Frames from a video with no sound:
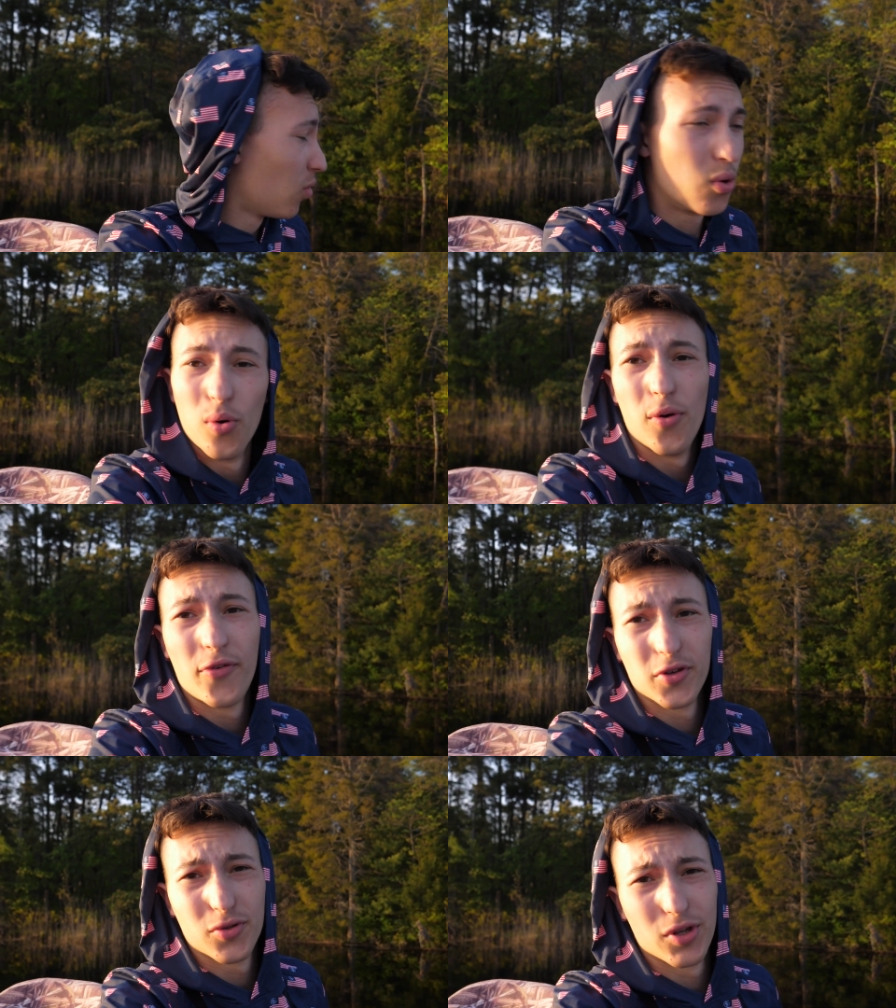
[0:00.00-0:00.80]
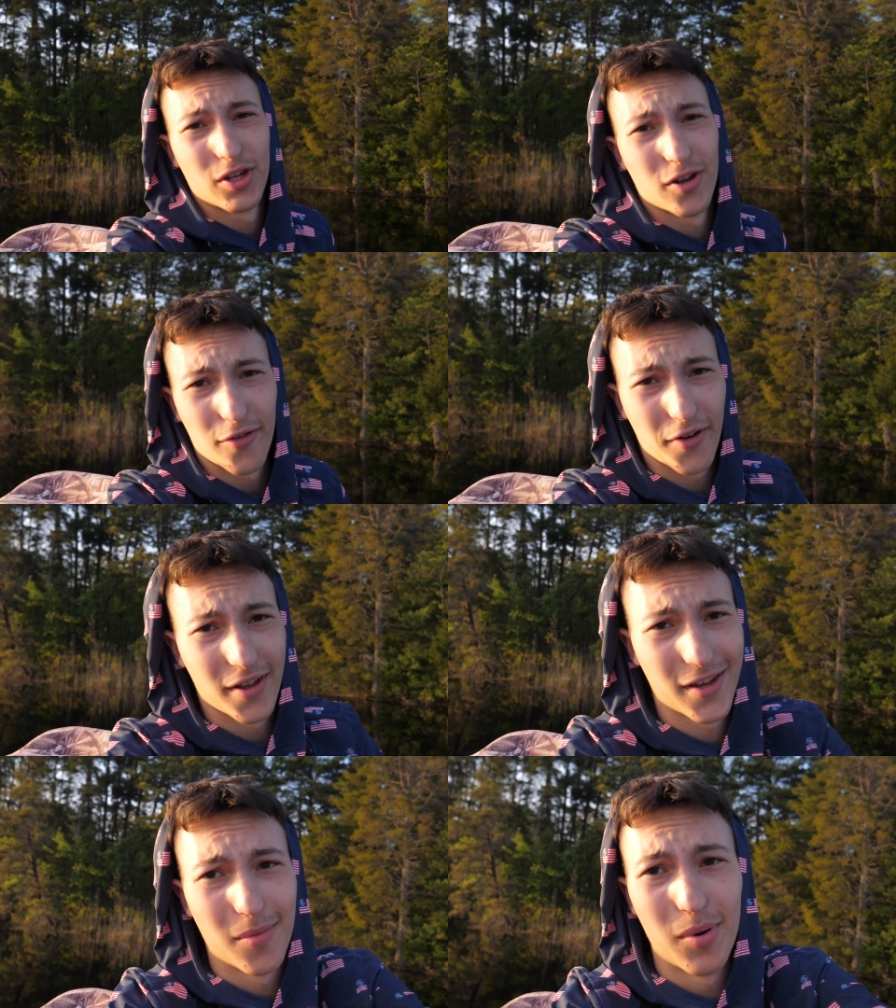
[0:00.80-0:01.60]
whew, feels really good to
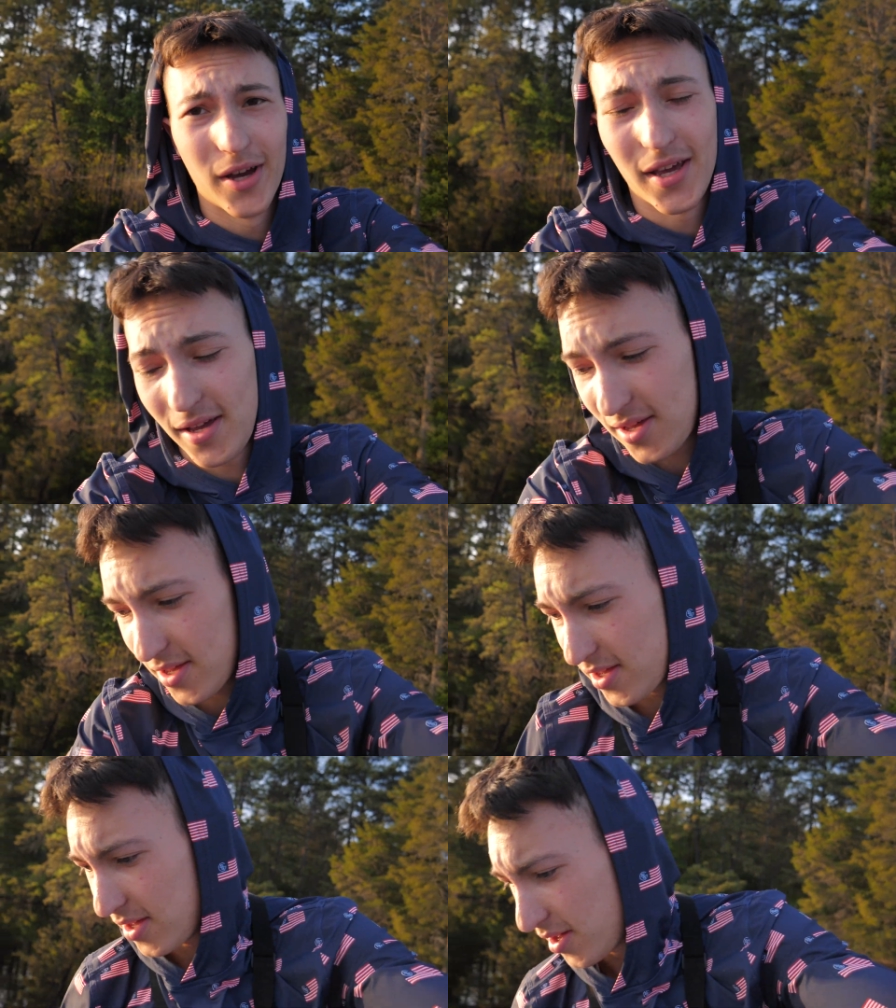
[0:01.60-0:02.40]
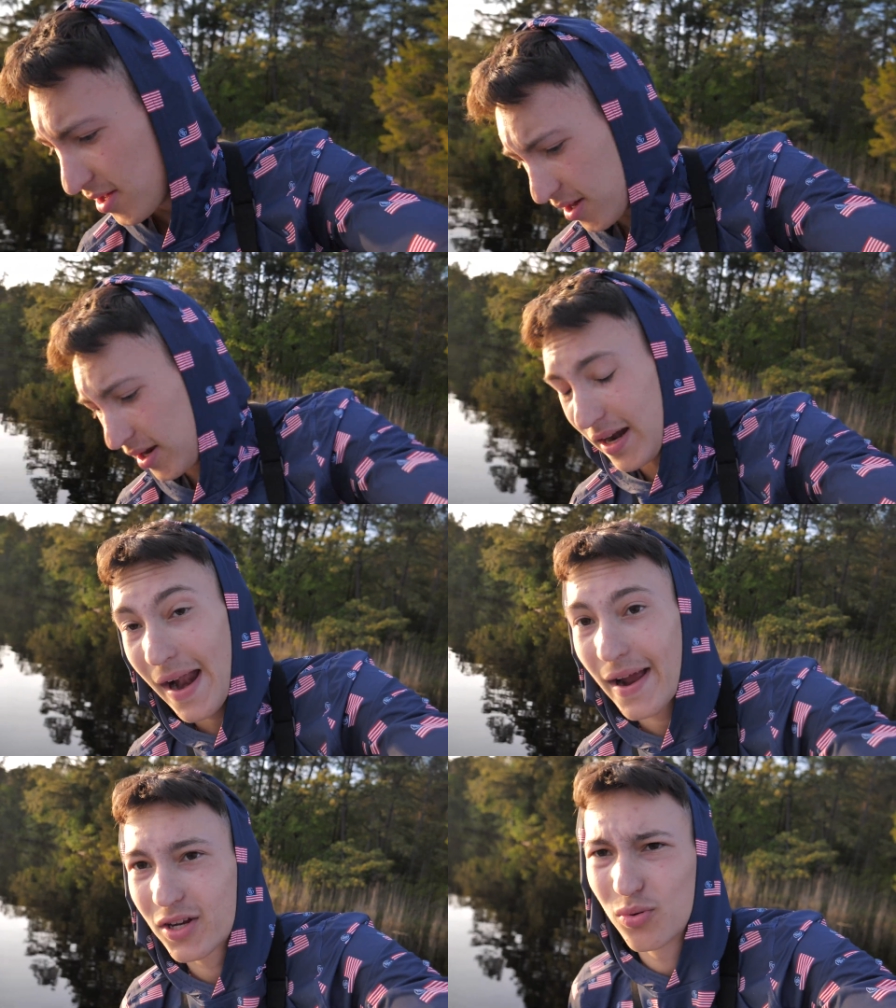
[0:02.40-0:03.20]
finally get a bite and an
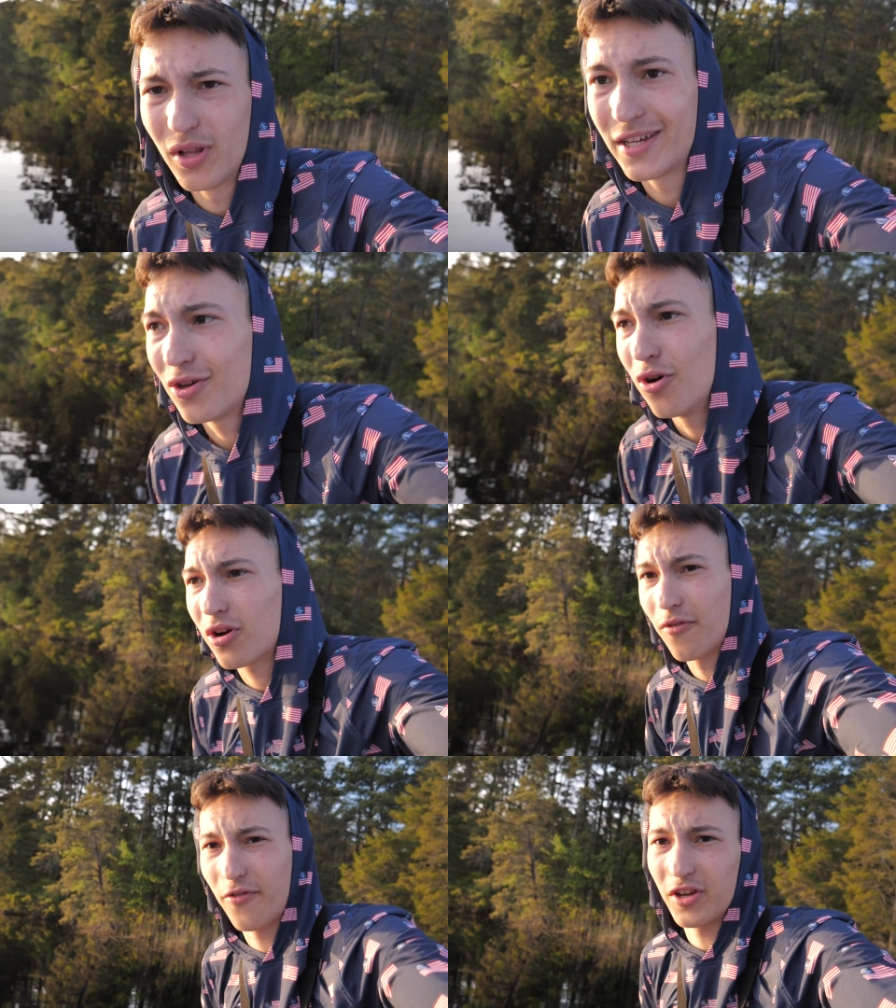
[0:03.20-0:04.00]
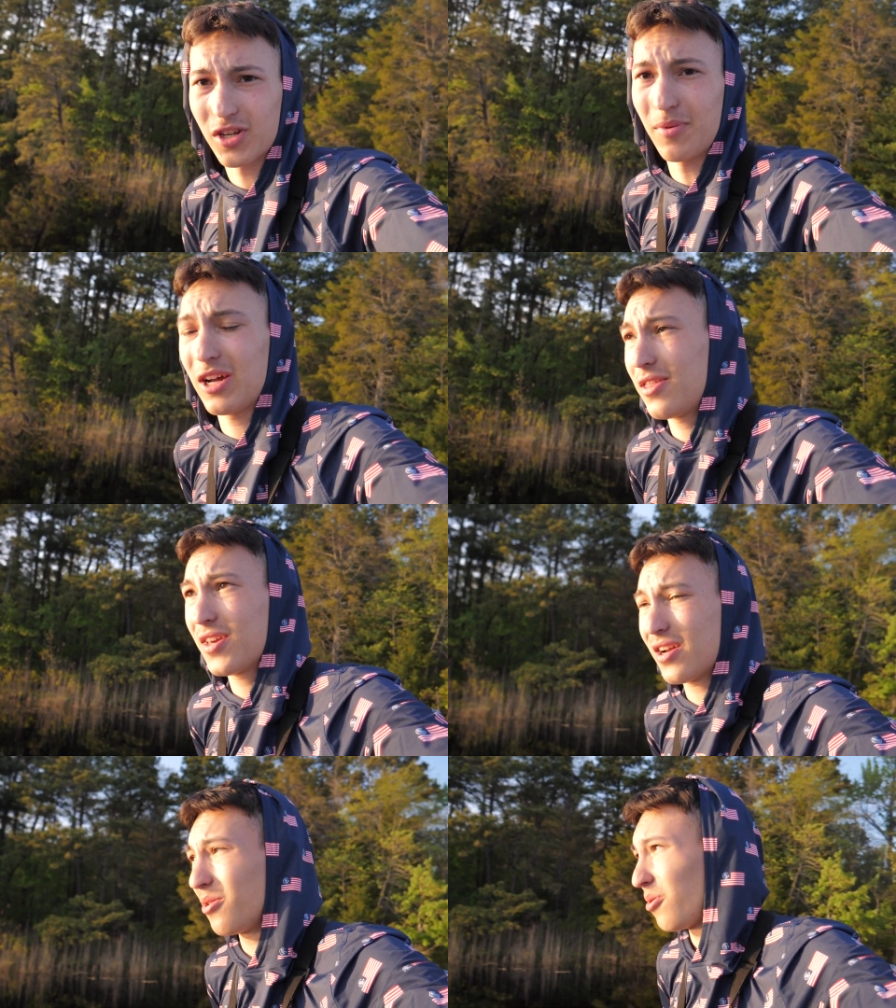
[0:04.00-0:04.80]
actual like to hook a fish. I mean, I
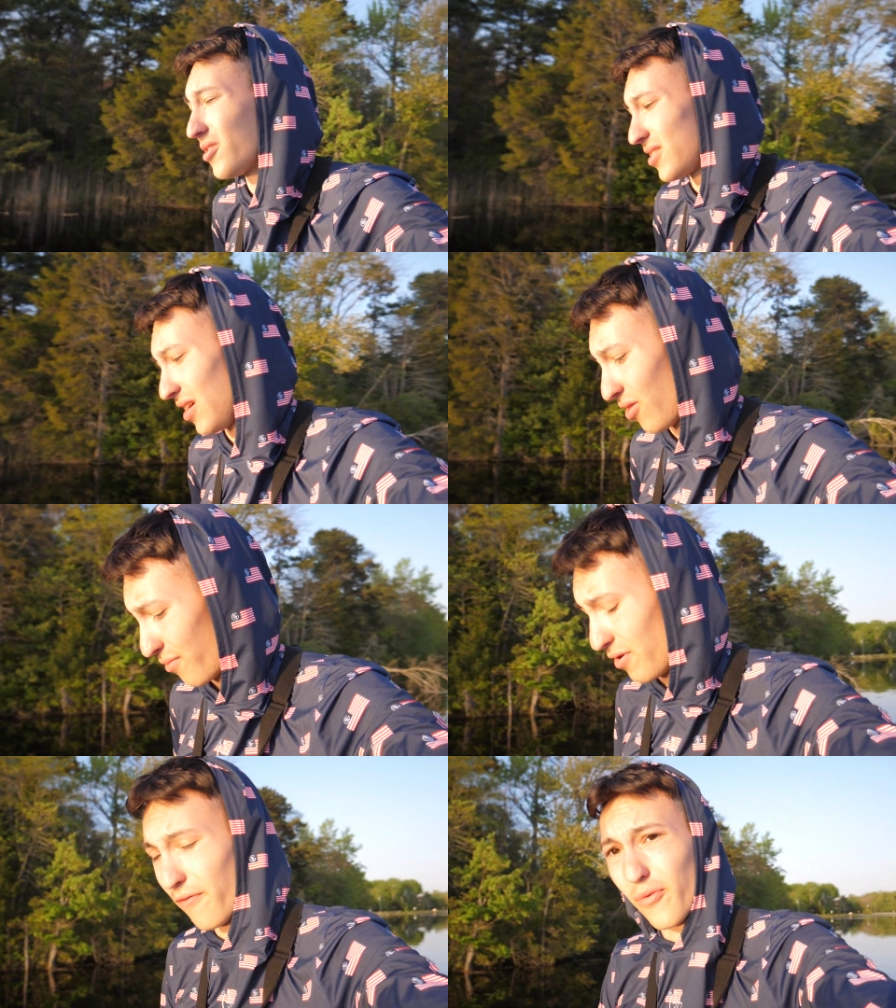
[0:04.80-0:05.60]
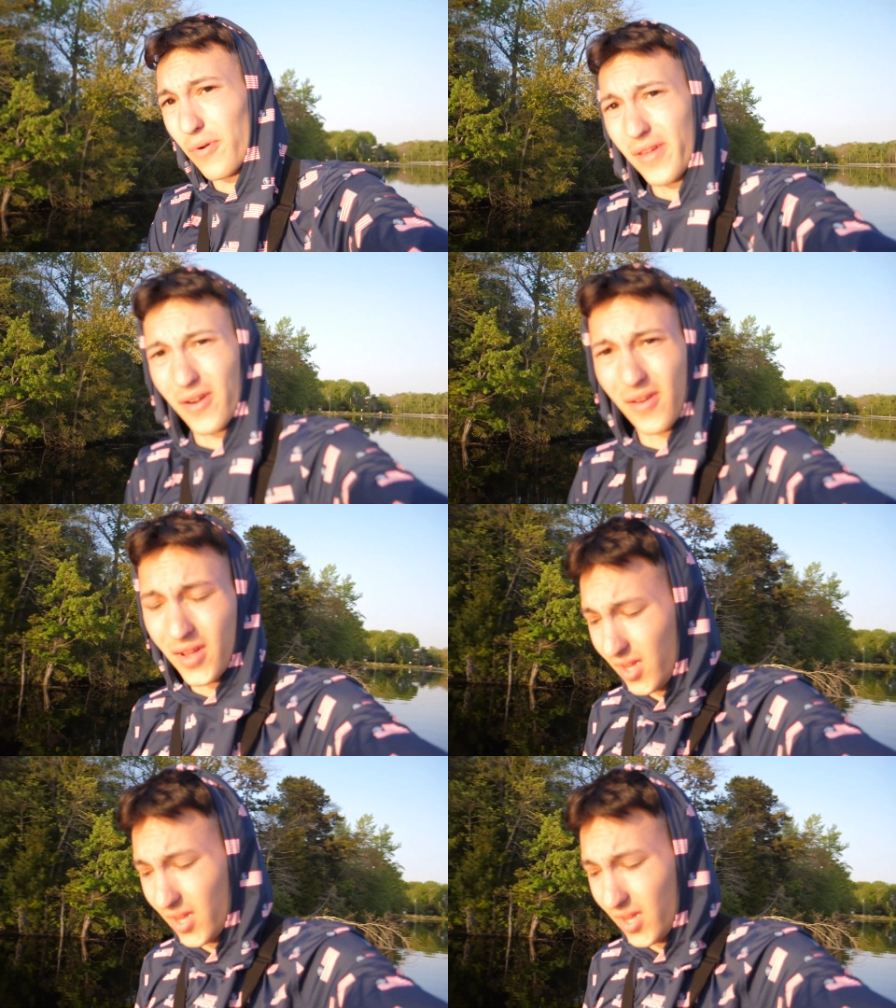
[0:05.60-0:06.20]
think I lost like three or four there.